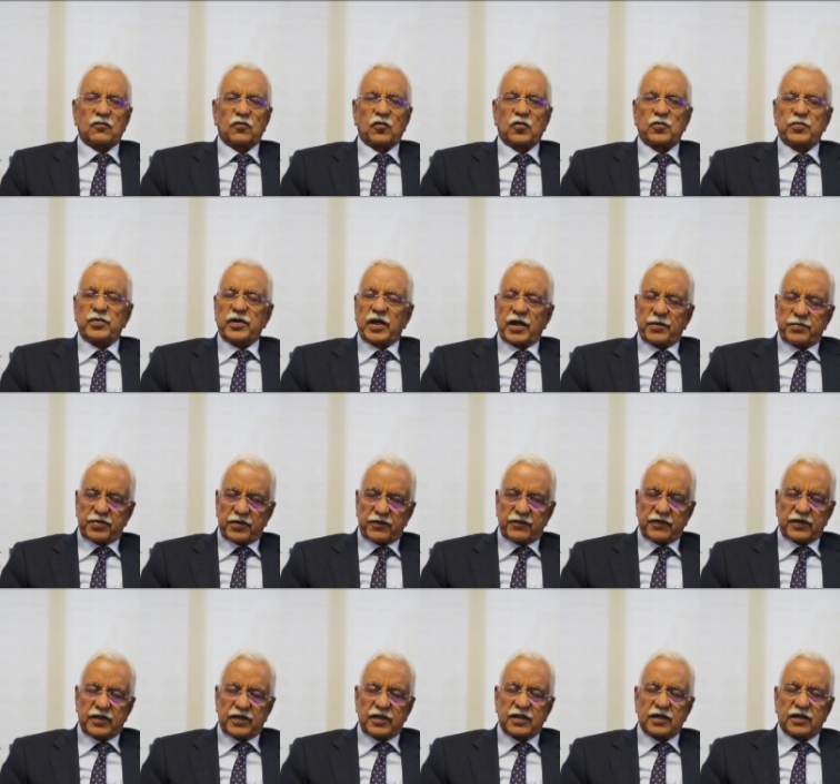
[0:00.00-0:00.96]
would be
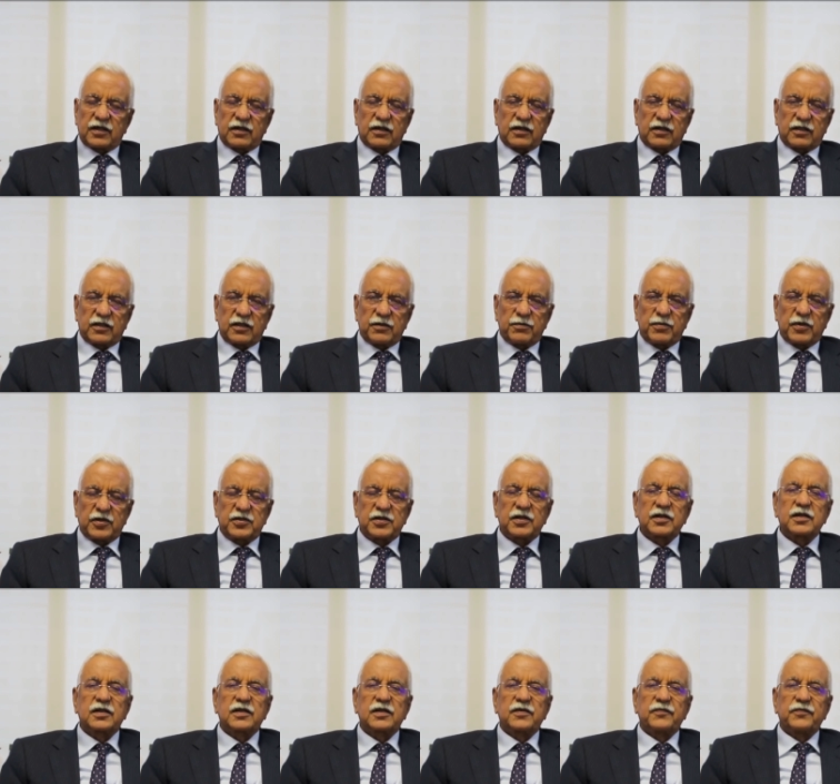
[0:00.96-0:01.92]
happy with the, the
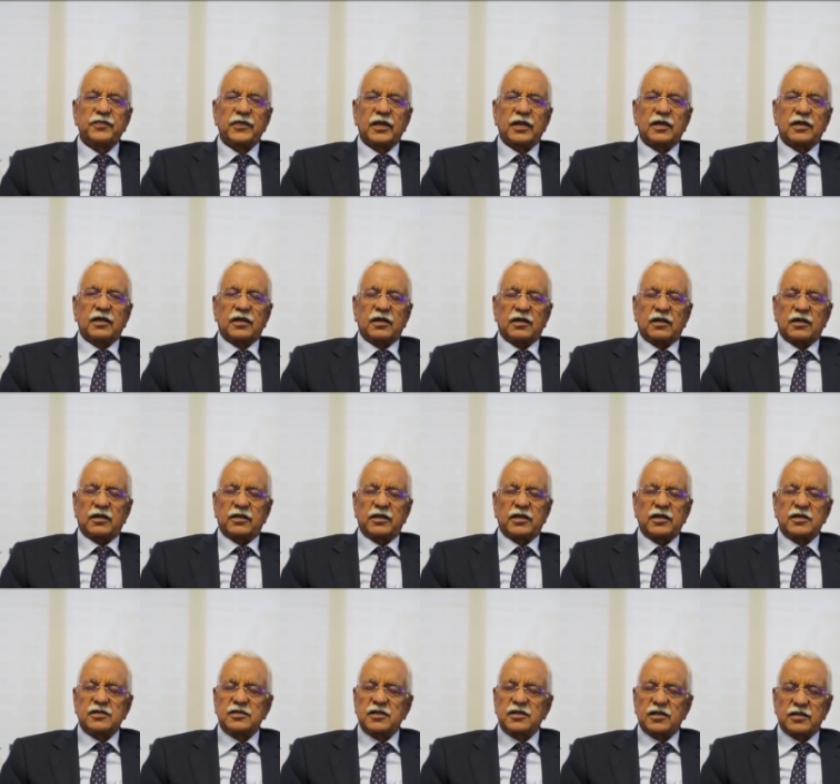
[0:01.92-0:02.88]
budget. Uh,
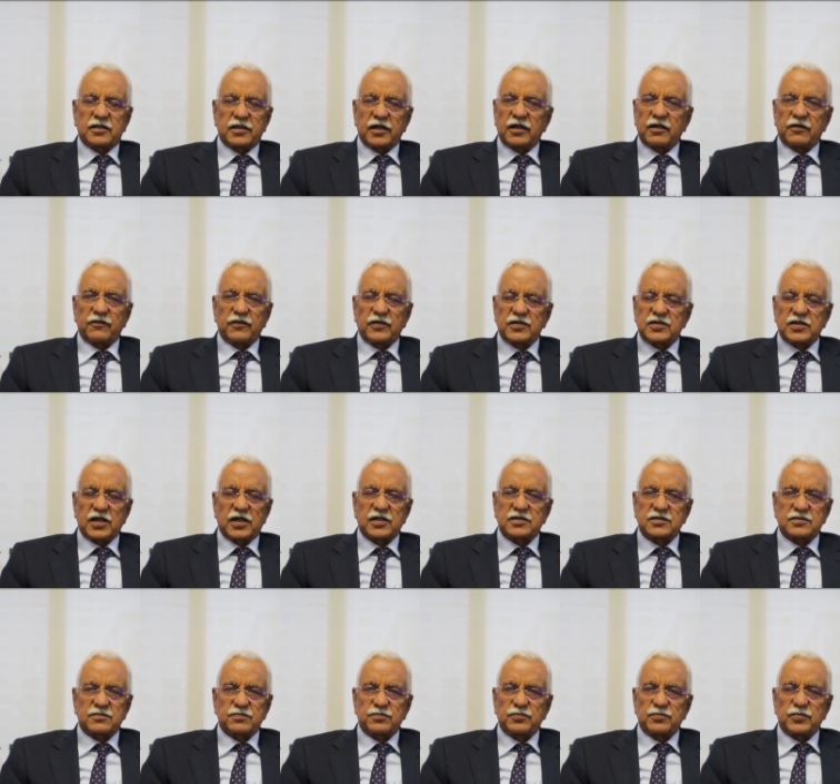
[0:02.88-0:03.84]
there is nothing which
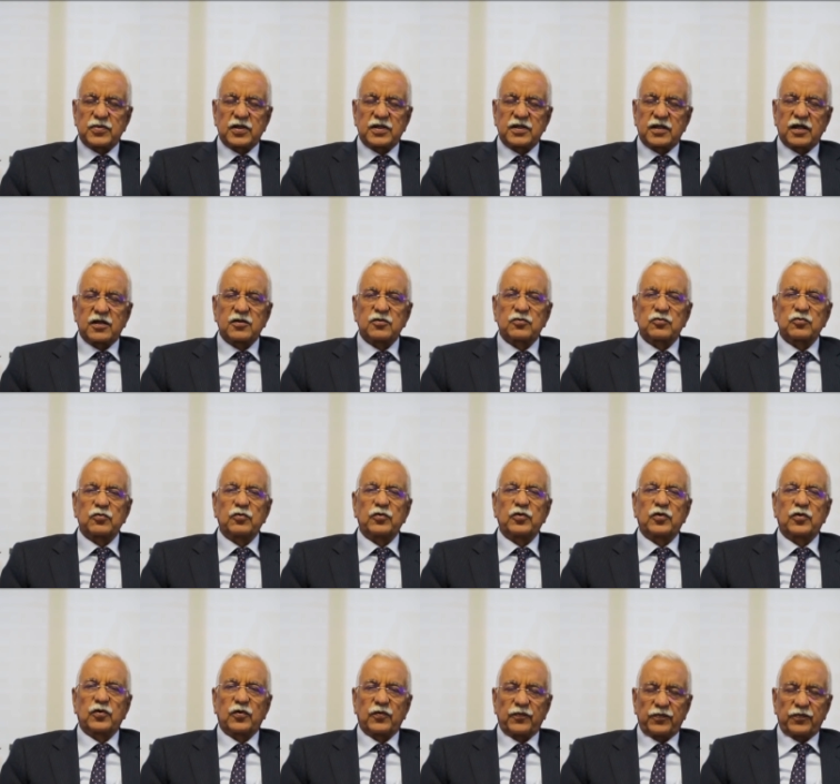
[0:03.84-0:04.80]
has been done to
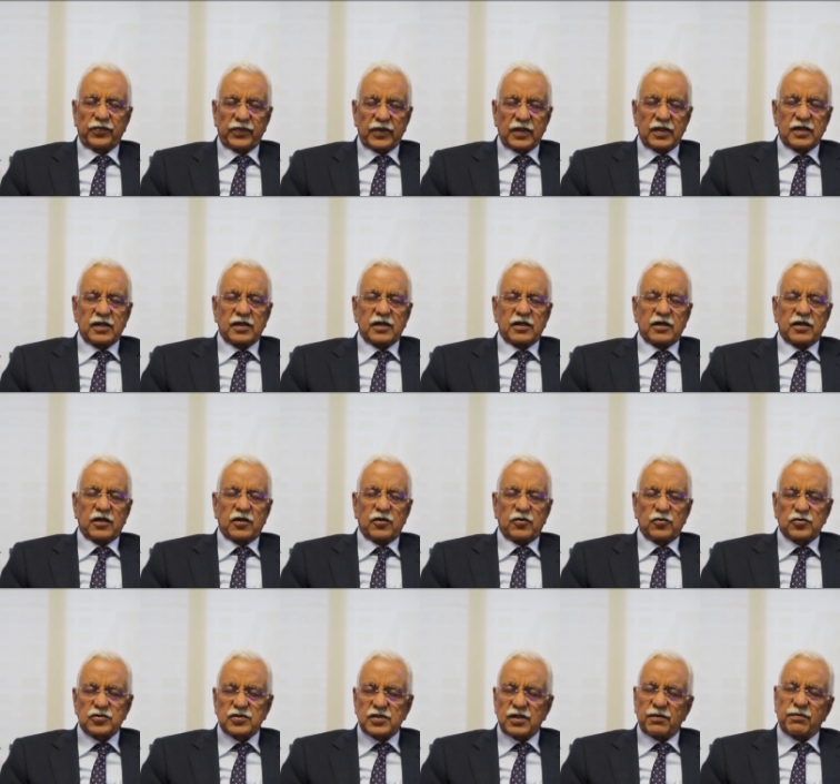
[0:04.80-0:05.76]
you know
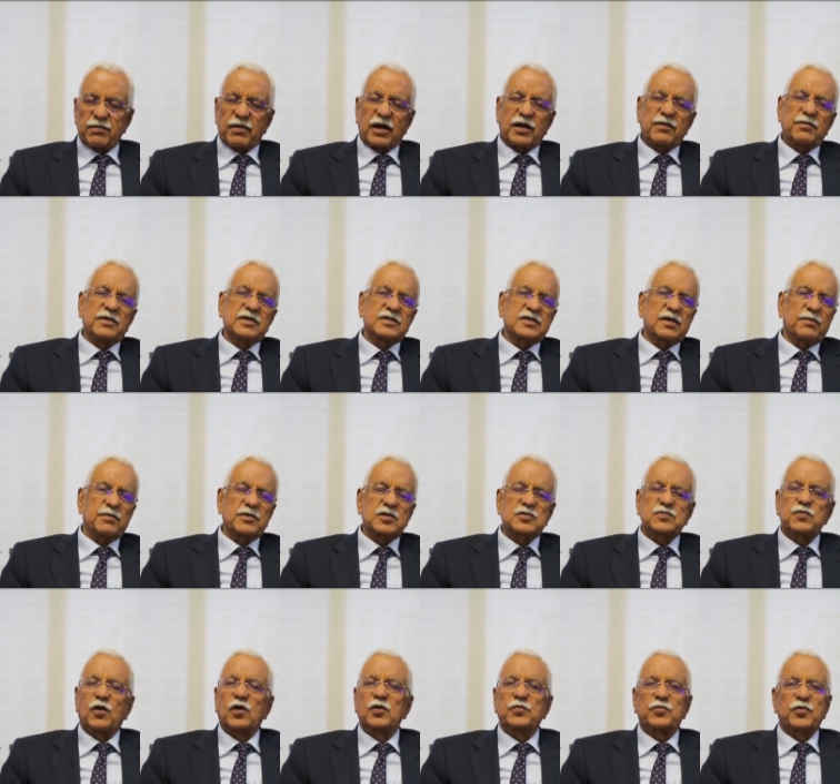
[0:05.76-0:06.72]
reduce. There might be some
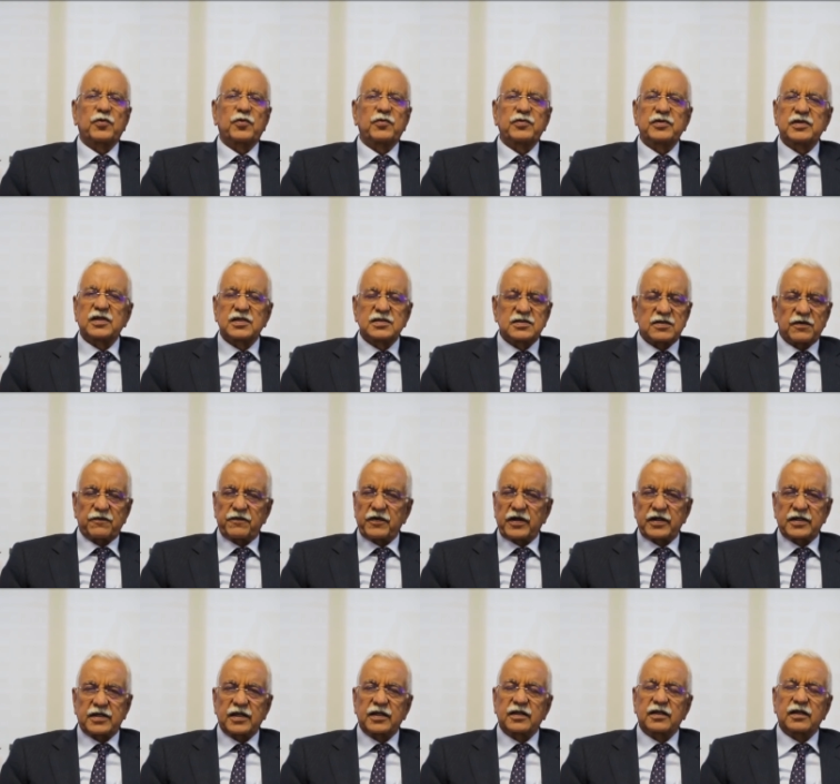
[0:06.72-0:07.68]
small provisions
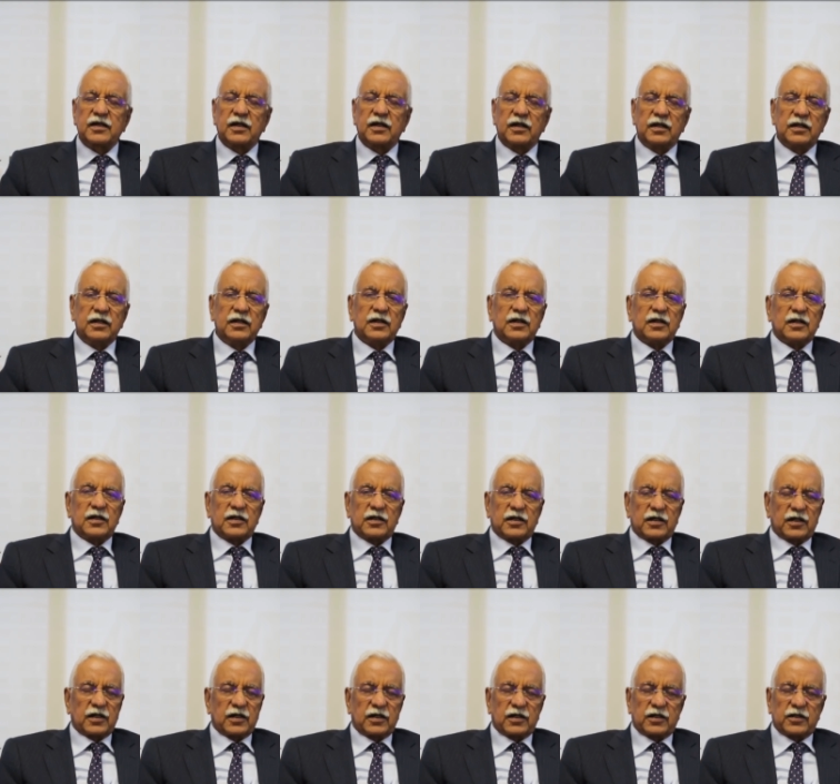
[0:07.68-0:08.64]
affecting uh,
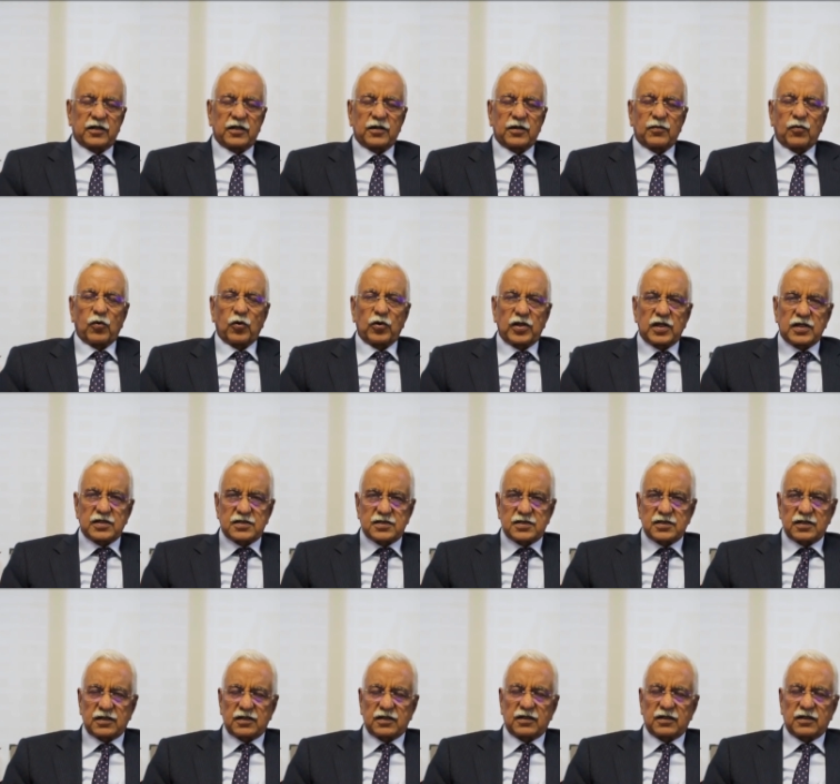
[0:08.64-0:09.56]
the bonus